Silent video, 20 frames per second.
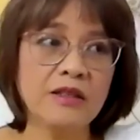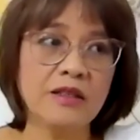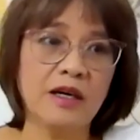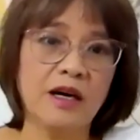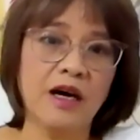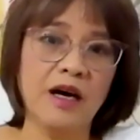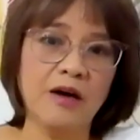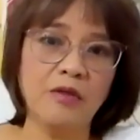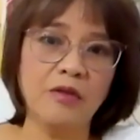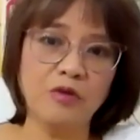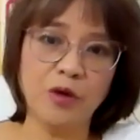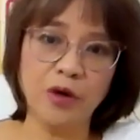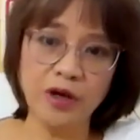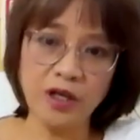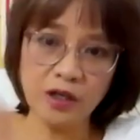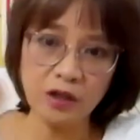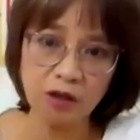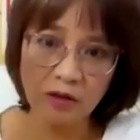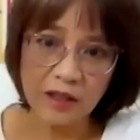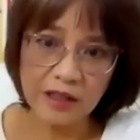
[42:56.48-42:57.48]

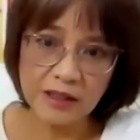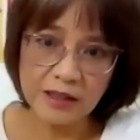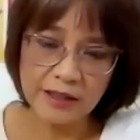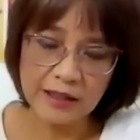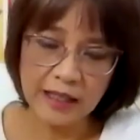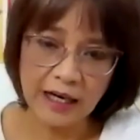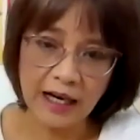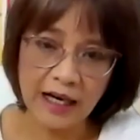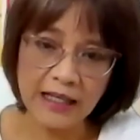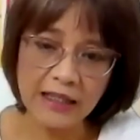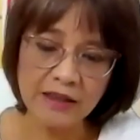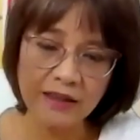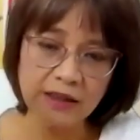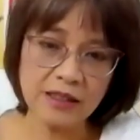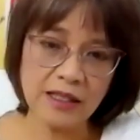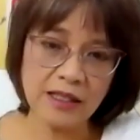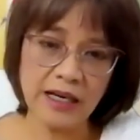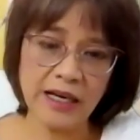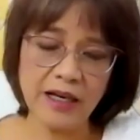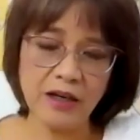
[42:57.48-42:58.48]
vertically, the height,
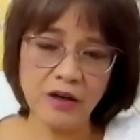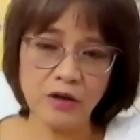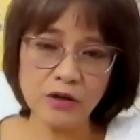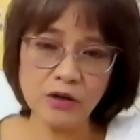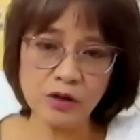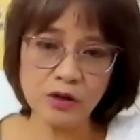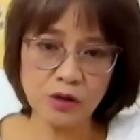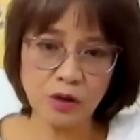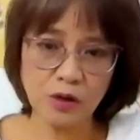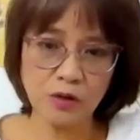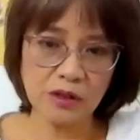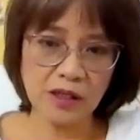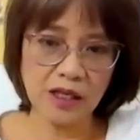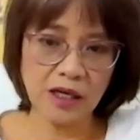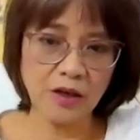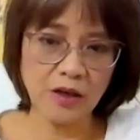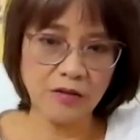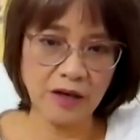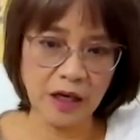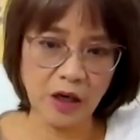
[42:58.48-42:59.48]
and also
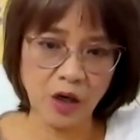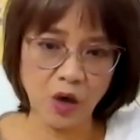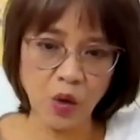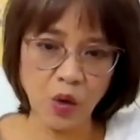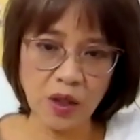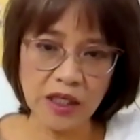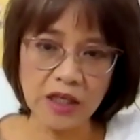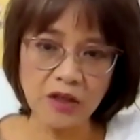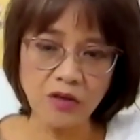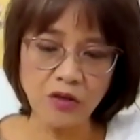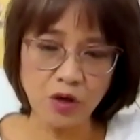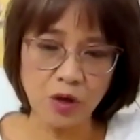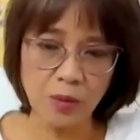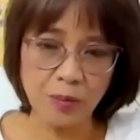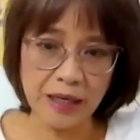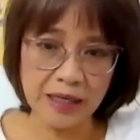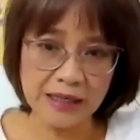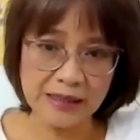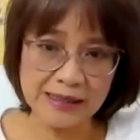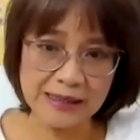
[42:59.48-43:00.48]
kind of like go into the
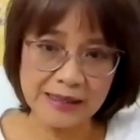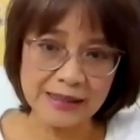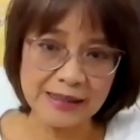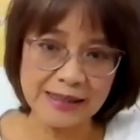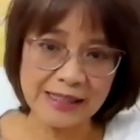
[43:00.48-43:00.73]
painting, the